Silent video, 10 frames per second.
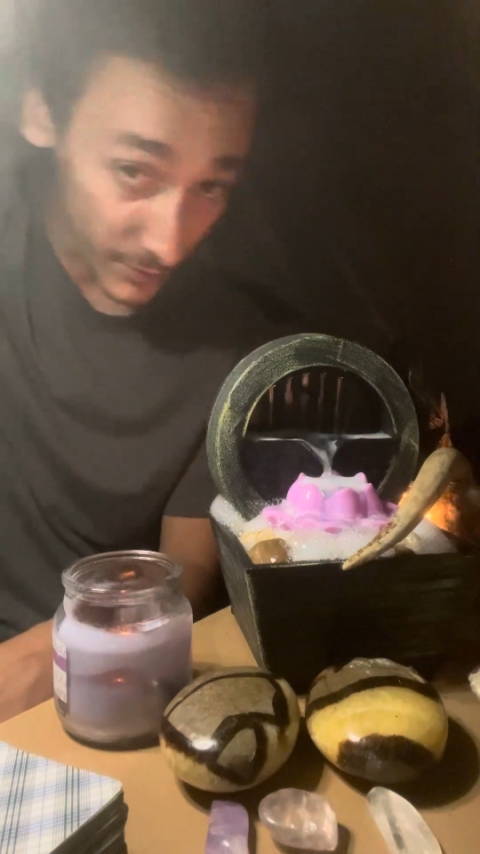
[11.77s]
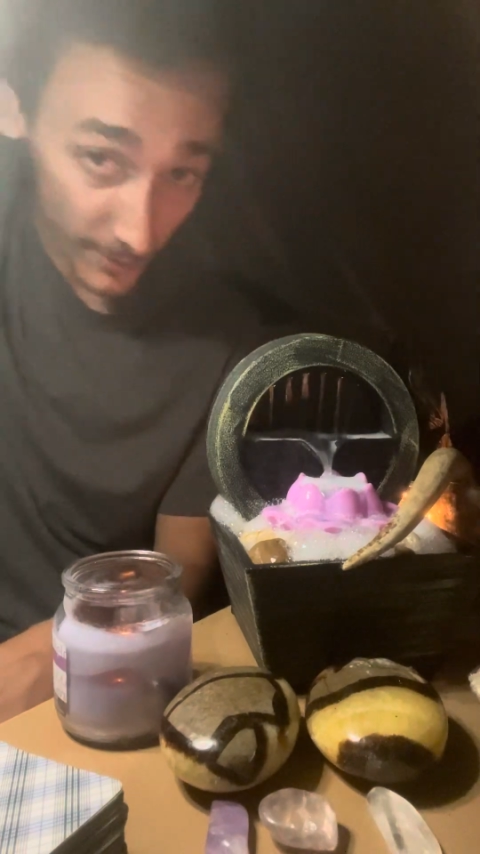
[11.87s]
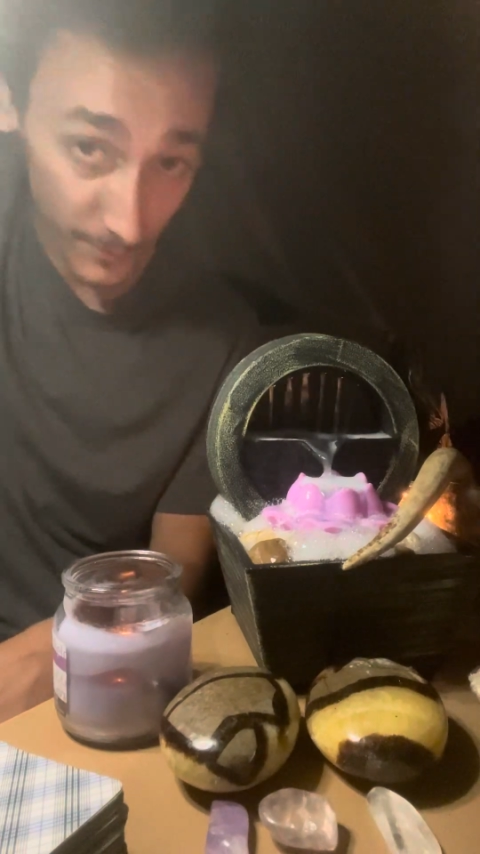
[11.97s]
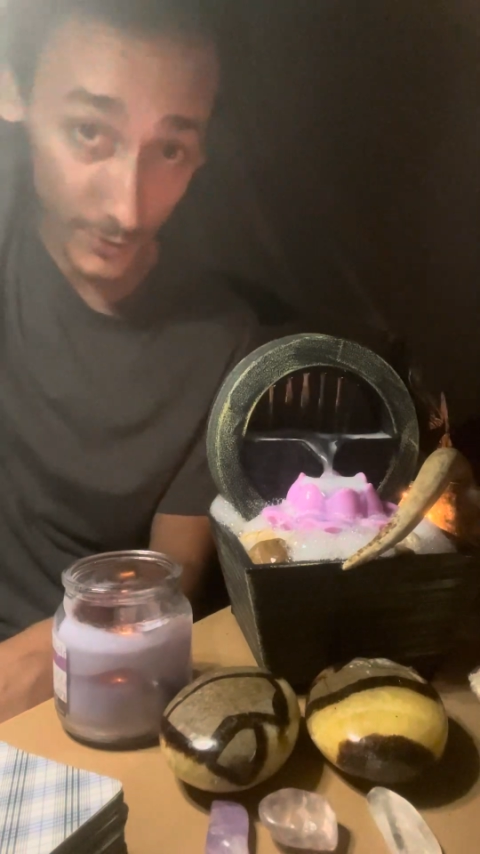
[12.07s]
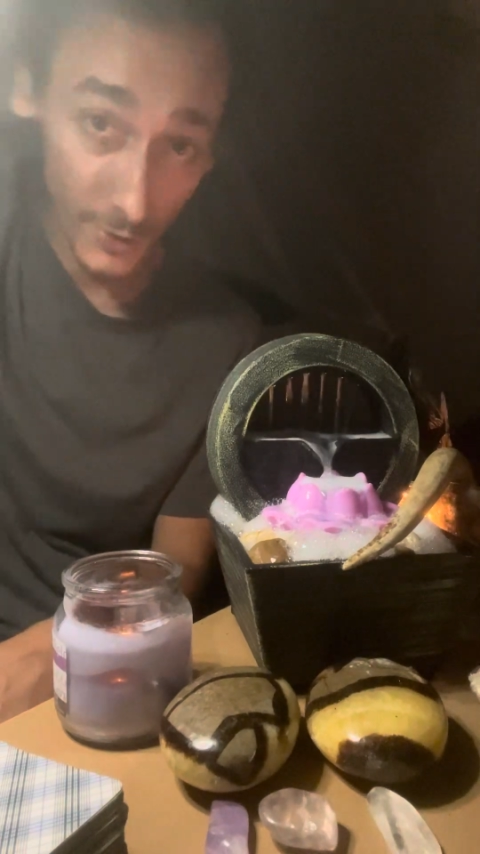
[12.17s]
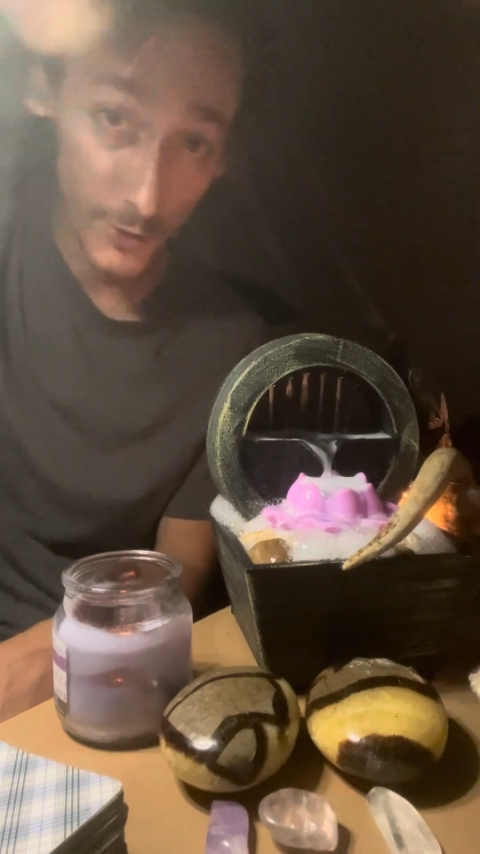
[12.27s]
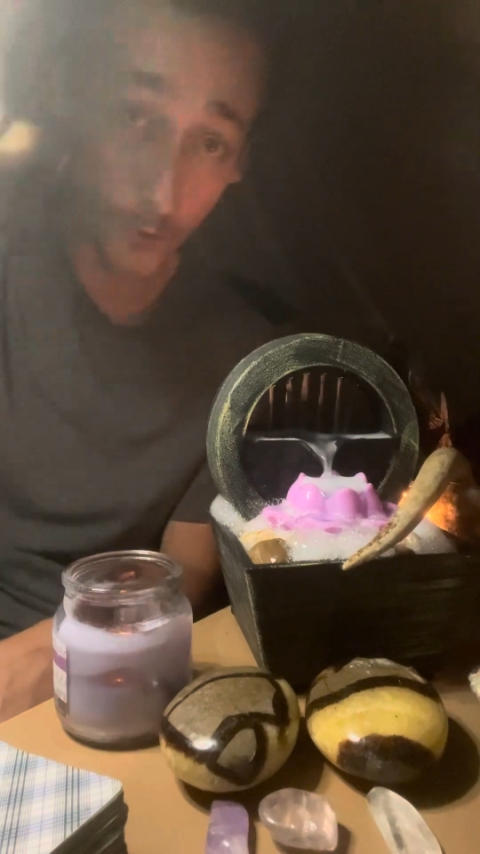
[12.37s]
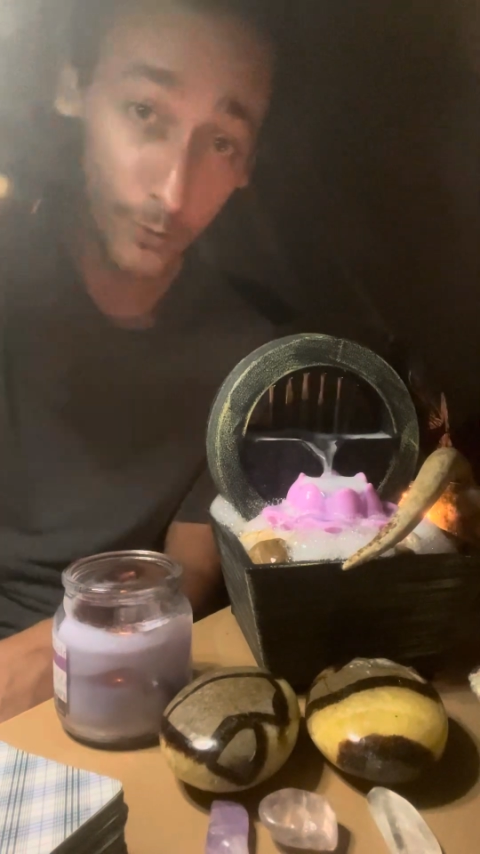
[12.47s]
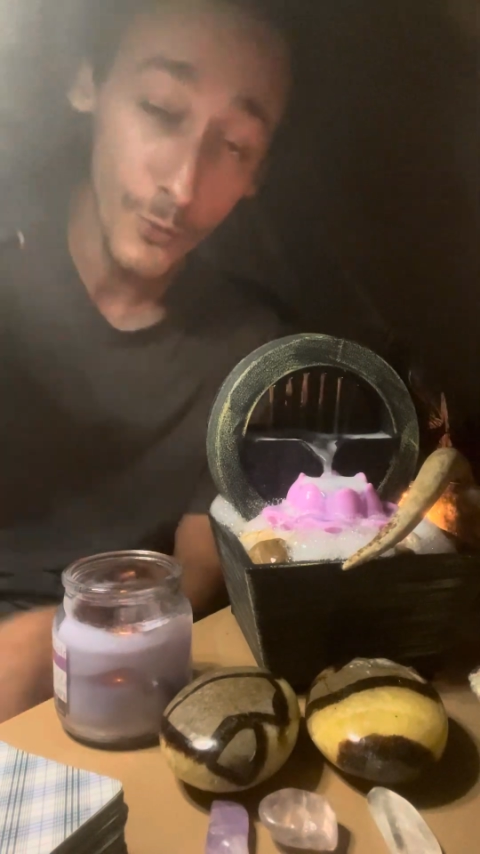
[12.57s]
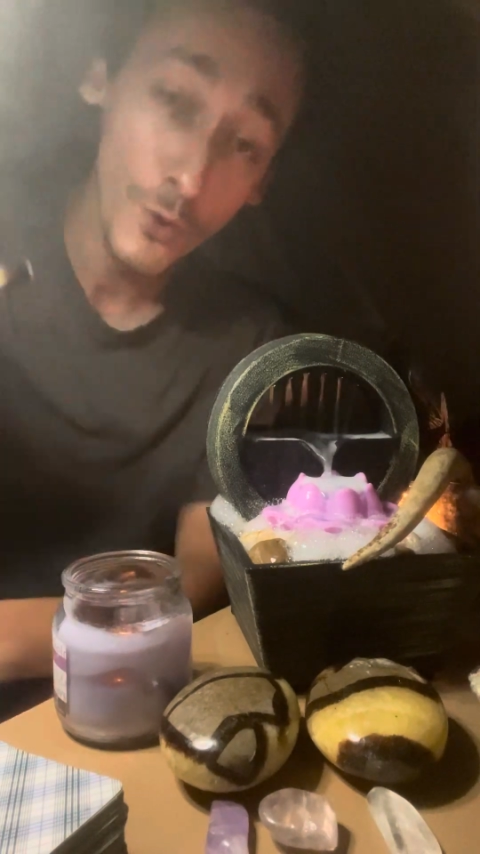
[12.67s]
If you're
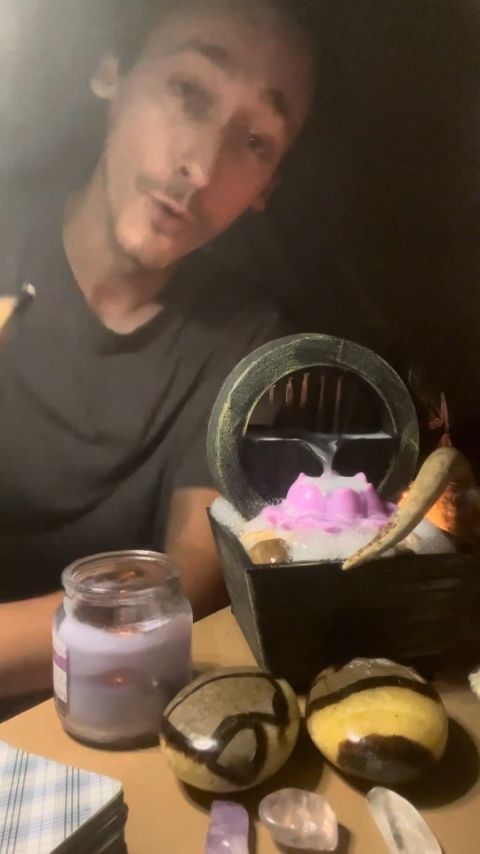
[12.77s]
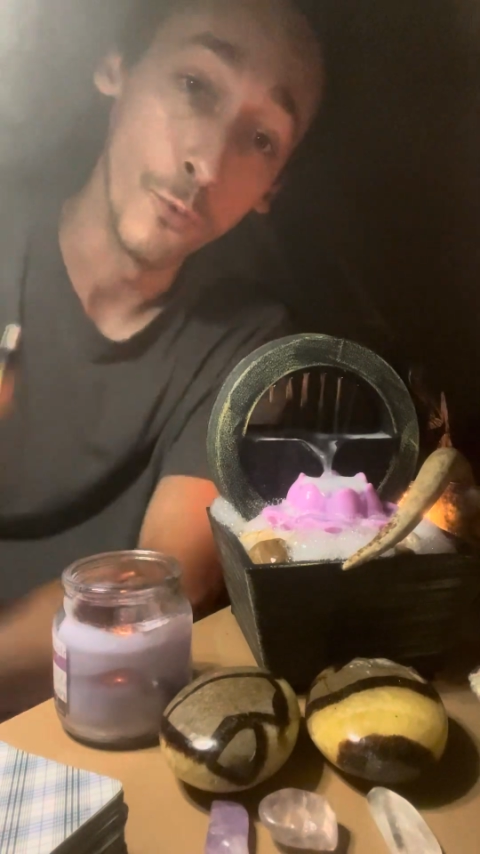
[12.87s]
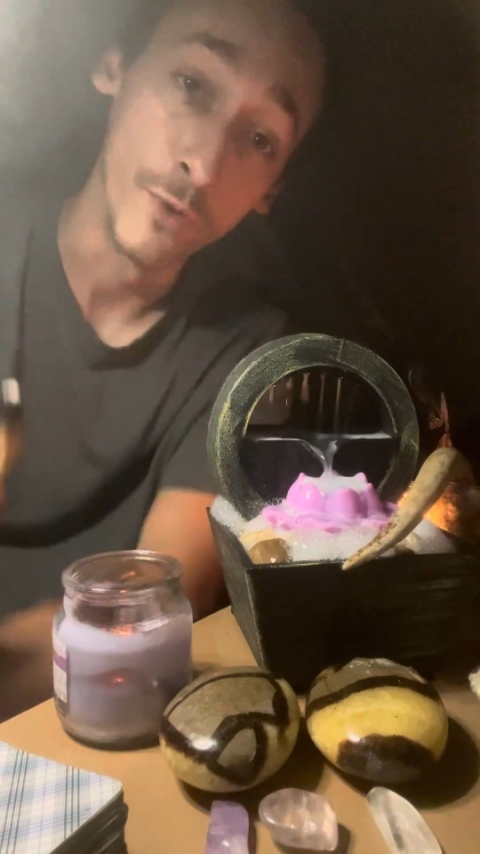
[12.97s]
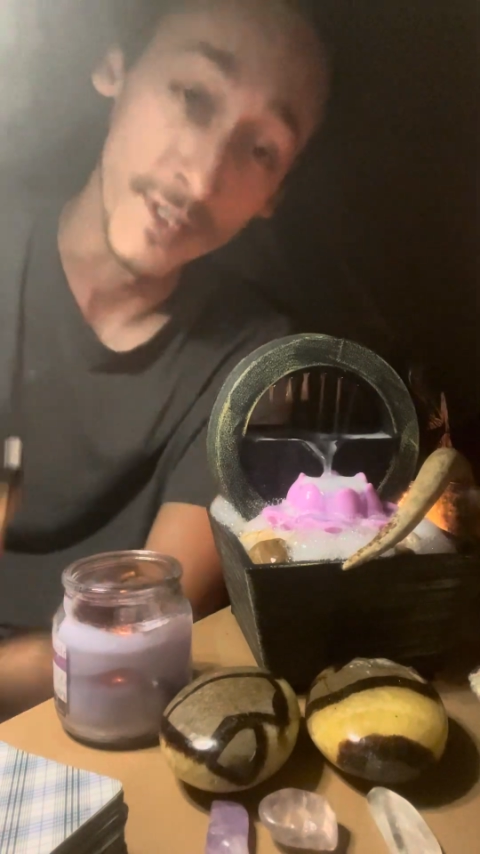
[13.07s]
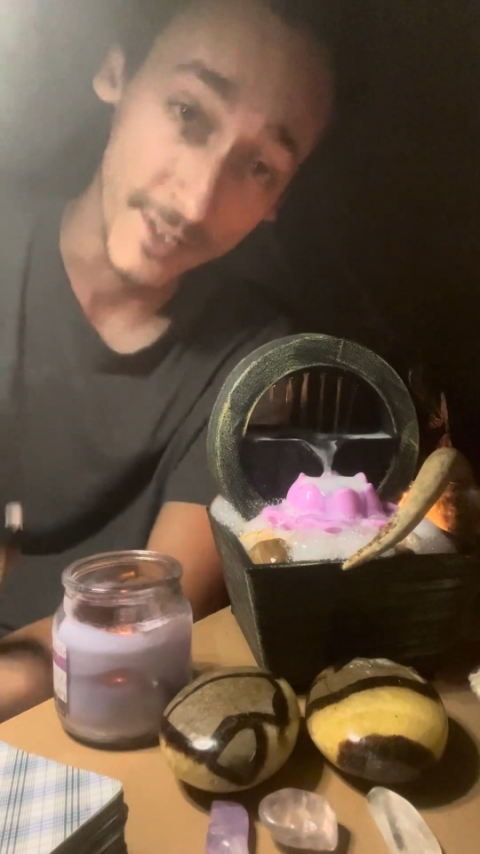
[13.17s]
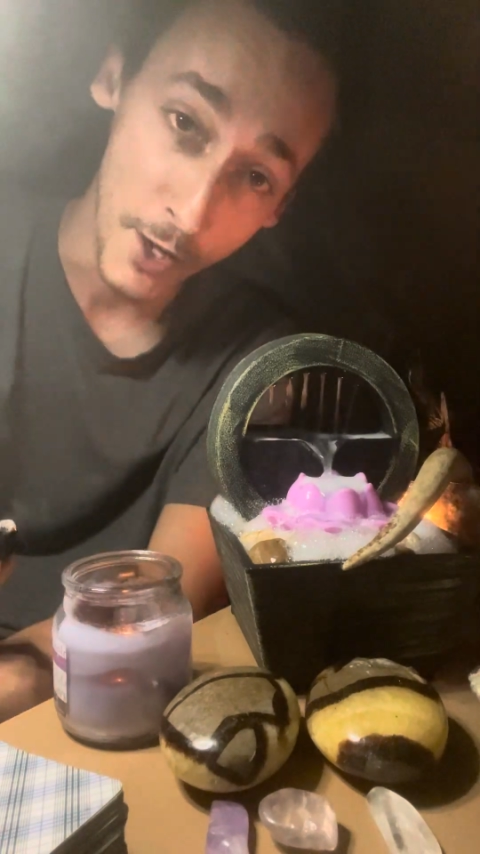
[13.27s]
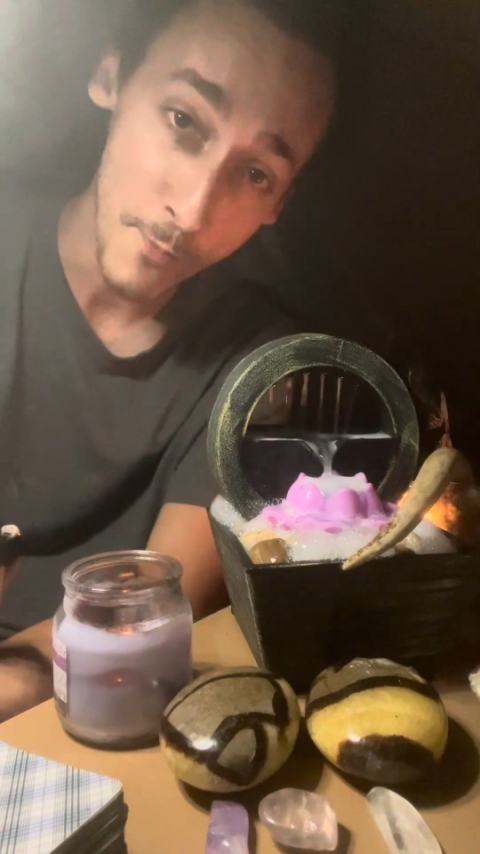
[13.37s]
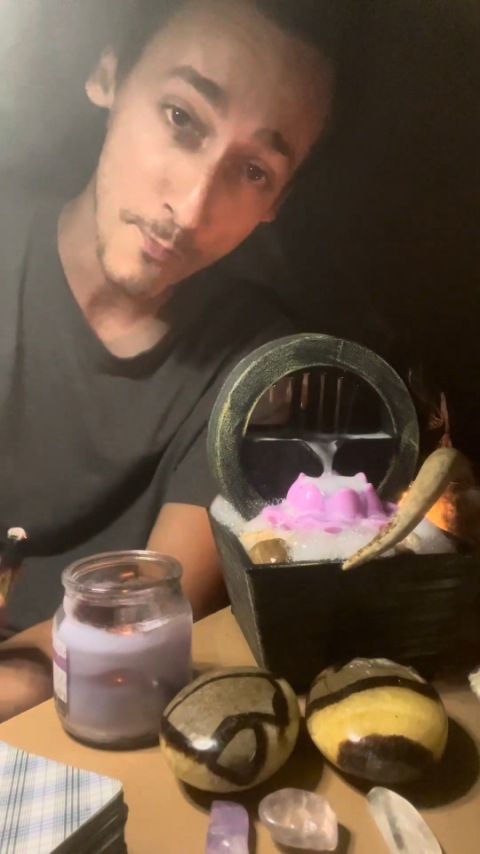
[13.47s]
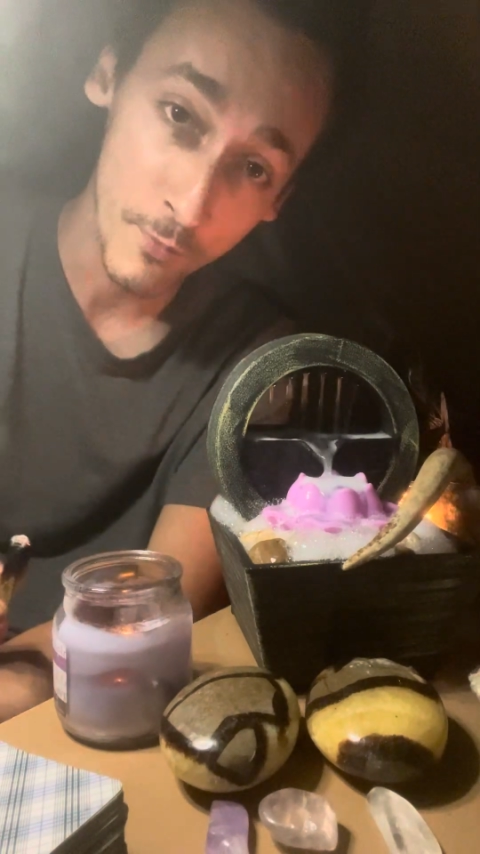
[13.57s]
new, what's up?